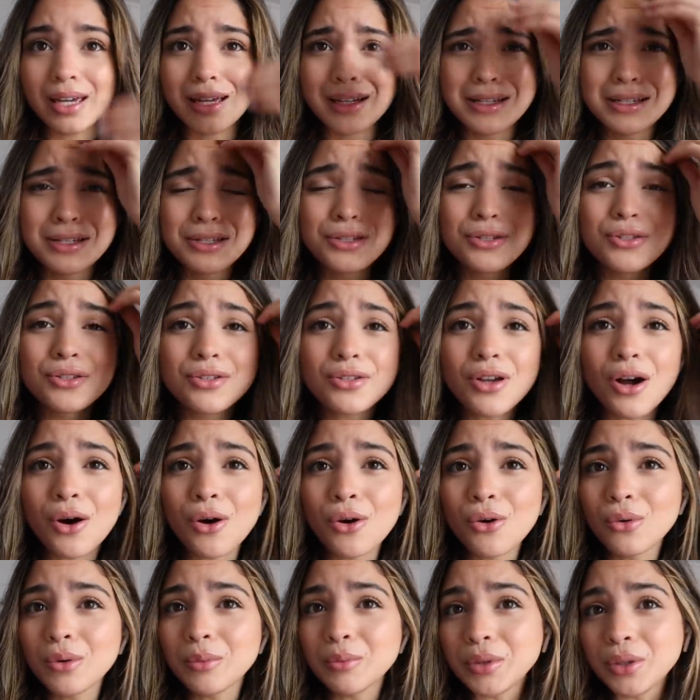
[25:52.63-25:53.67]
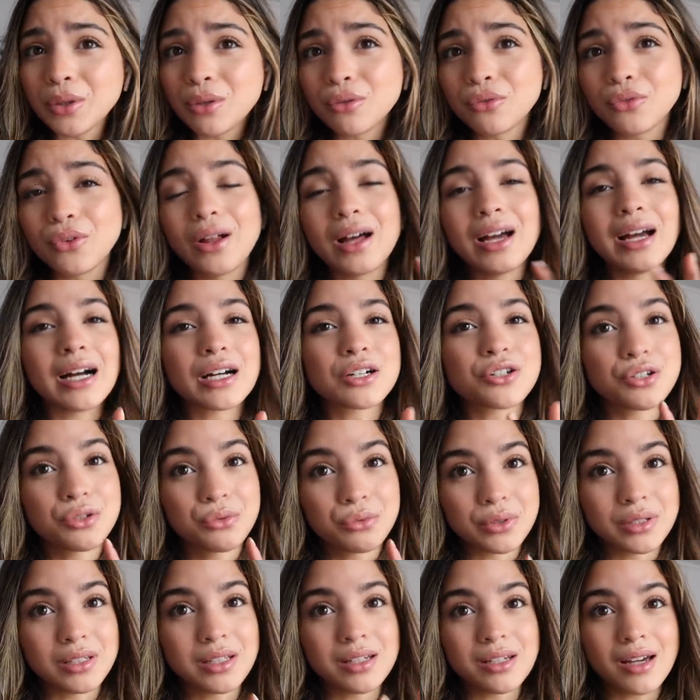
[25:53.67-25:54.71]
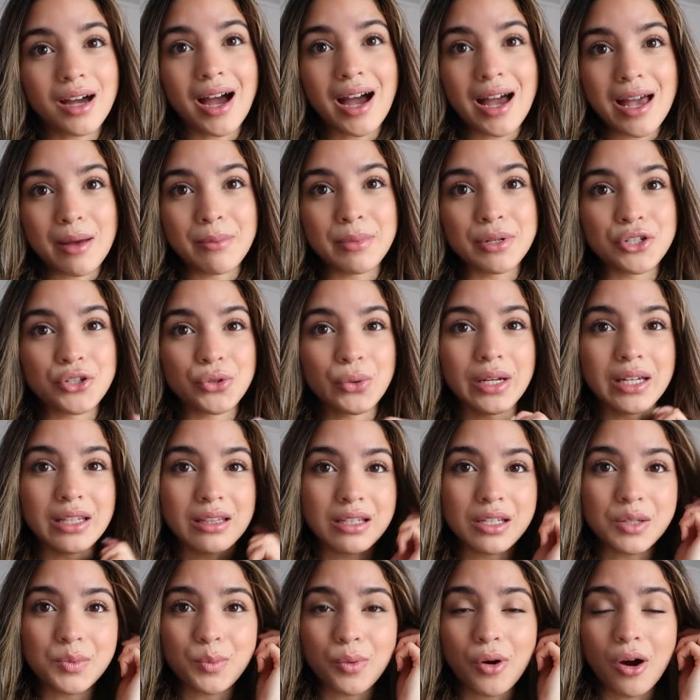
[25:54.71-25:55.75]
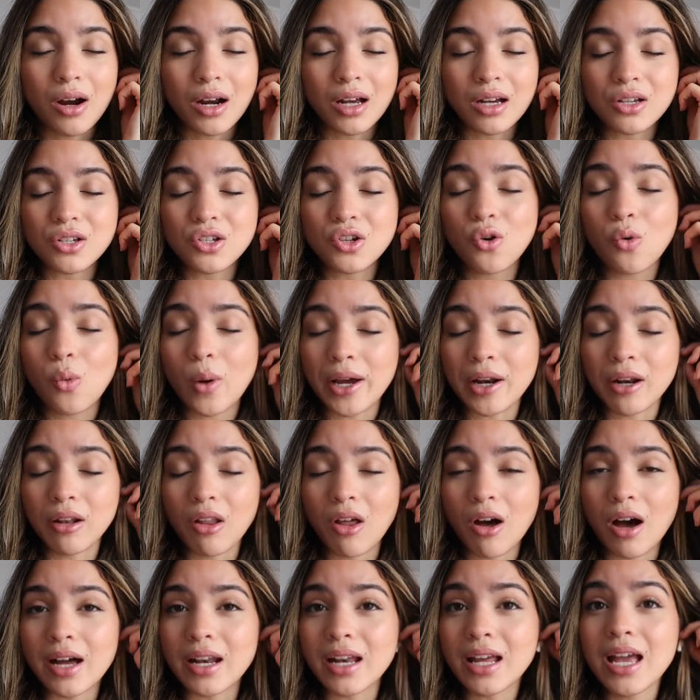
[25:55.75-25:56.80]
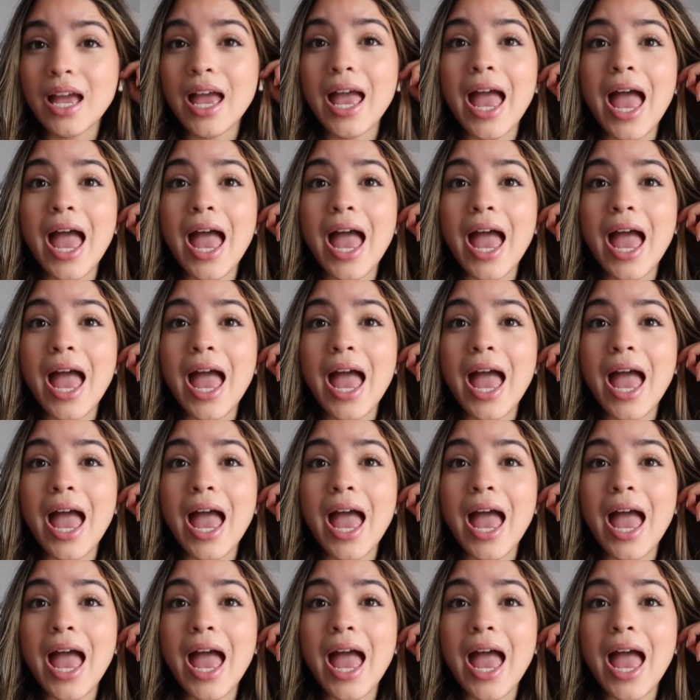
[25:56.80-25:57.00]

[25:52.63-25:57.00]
It's so beautiful. I actually really, I am enjoying these products quite a lot,